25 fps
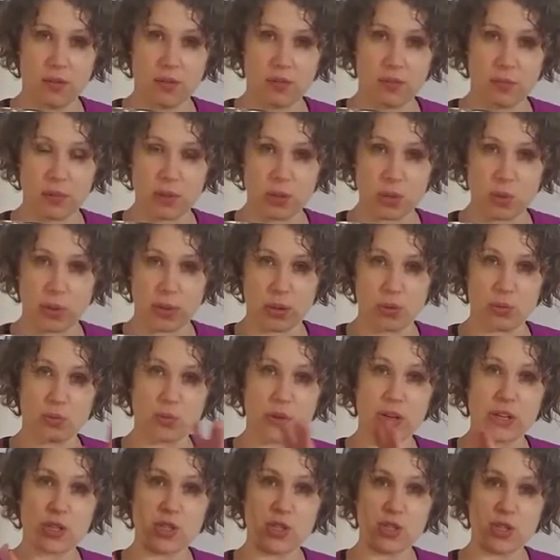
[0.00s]
Between
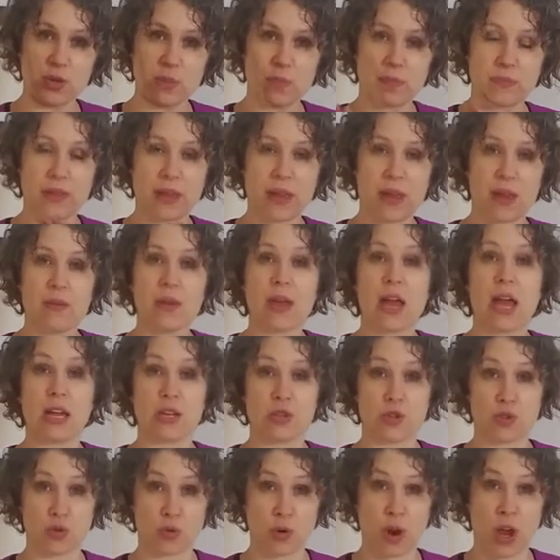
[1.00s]
rich
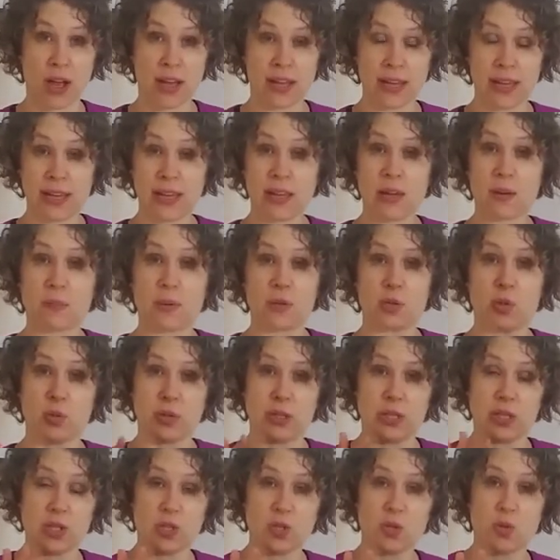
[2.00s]
and drying,
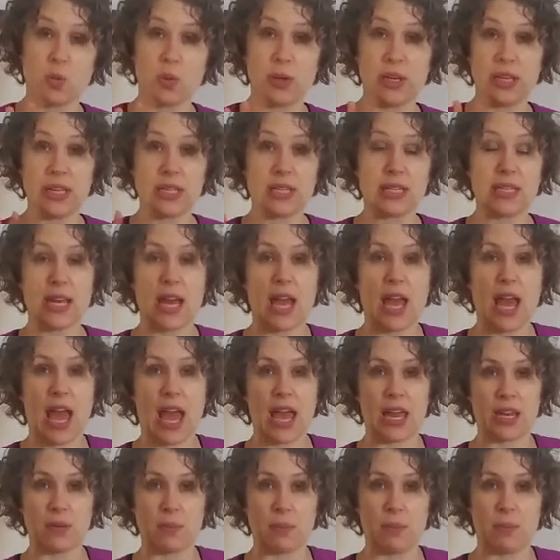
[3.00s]
between sweet
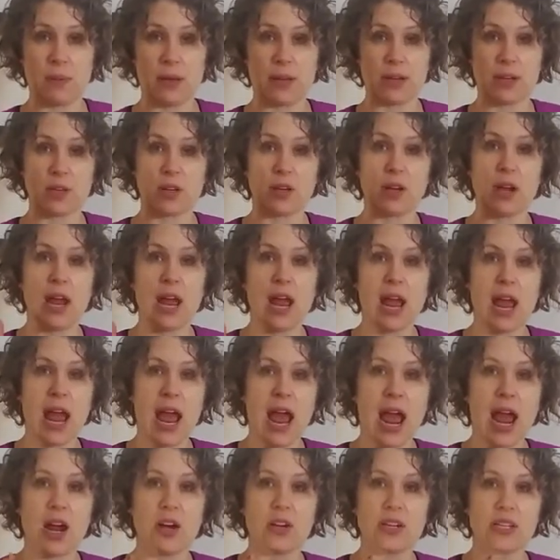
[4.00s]
and bitter,
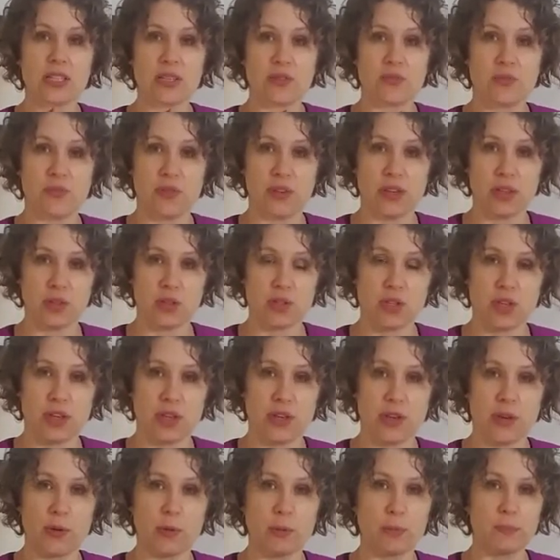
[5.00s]
how does it feel to
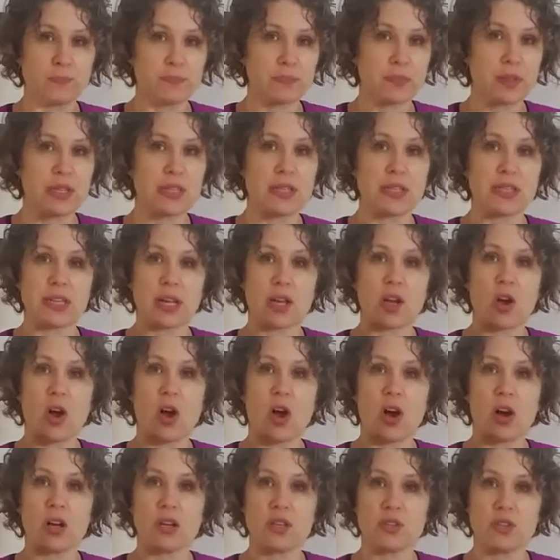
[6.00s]
you? Does it
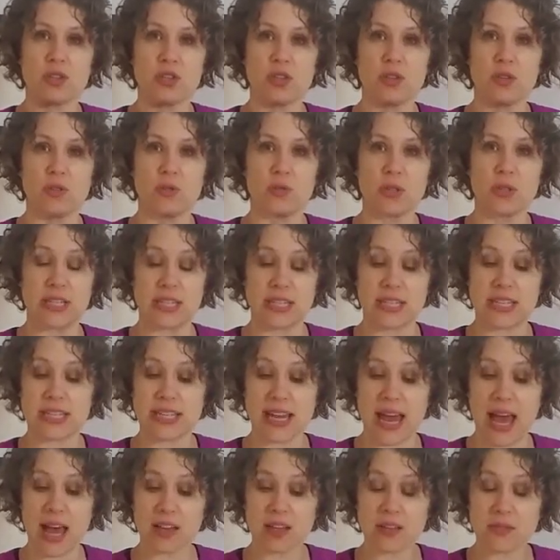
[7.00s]
cause you to
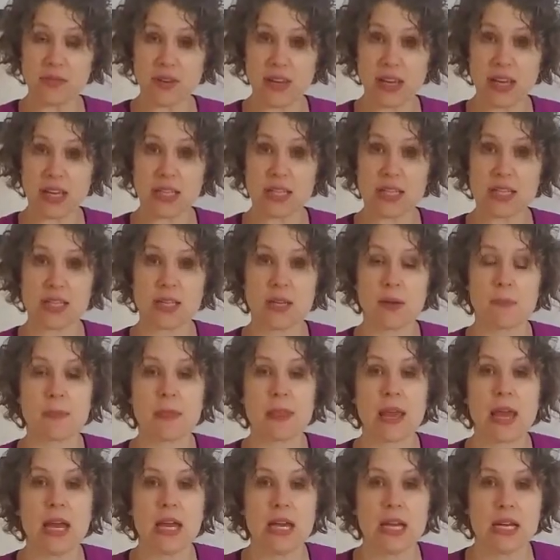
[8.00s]
salivate?
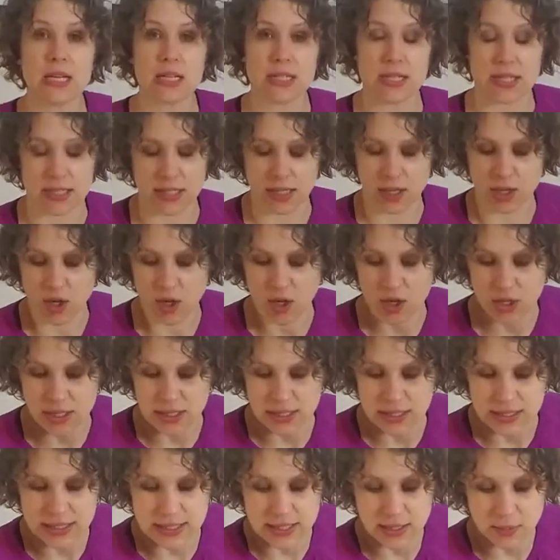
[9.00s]
Does it
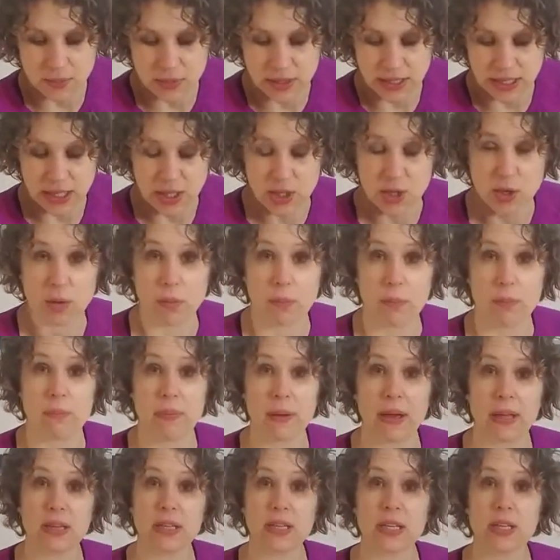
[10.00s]
cause something in your
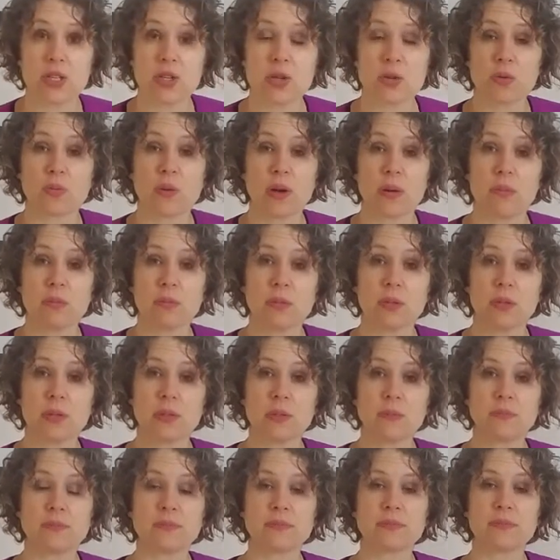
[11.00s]
belly to
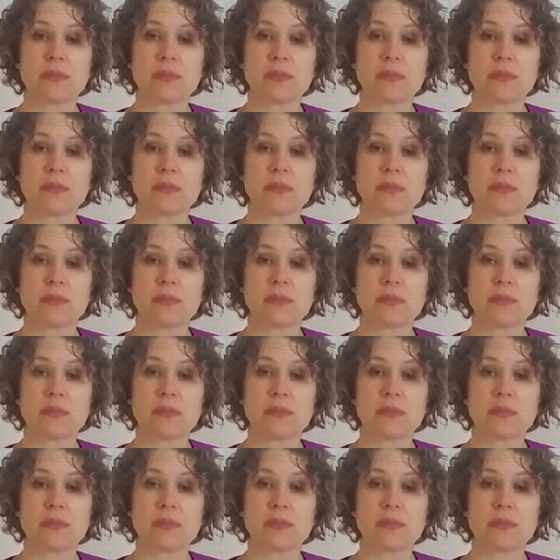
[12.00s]
rumble?